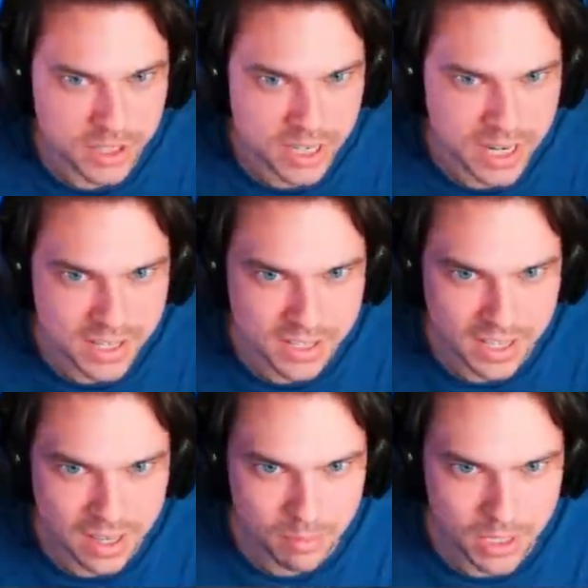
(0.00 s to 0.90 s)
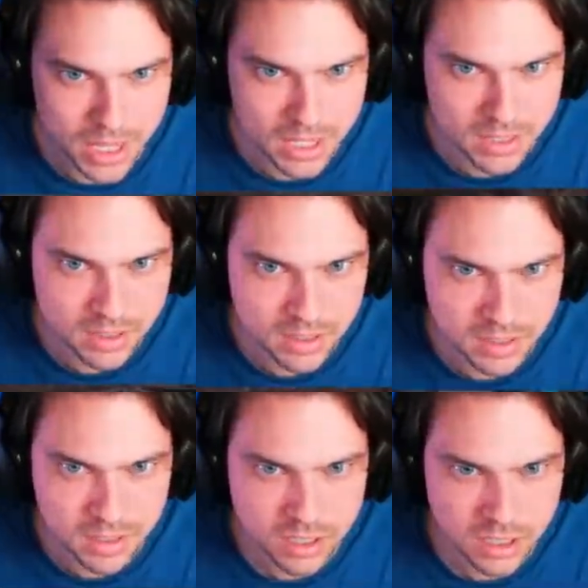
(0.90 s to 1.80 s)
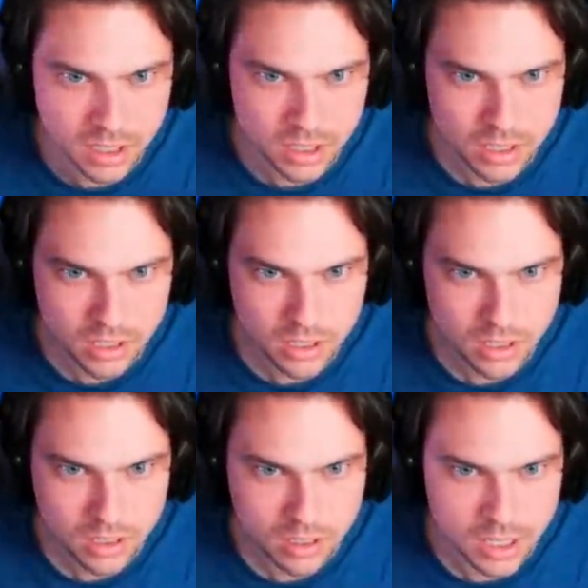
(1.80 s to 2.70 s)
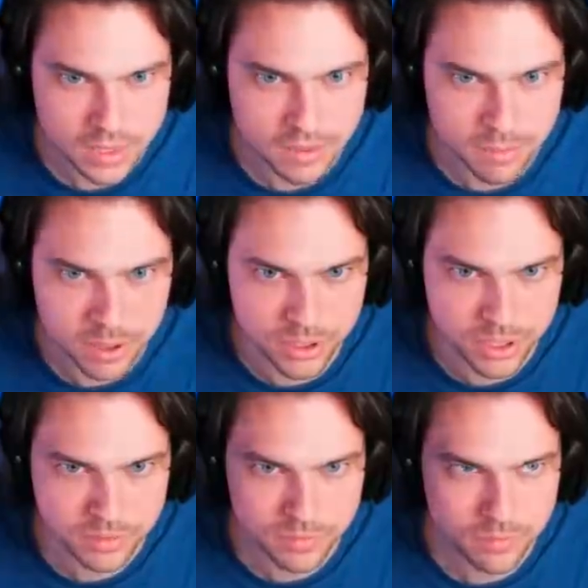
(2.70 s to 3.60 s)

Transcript: guy is camping at. In the building.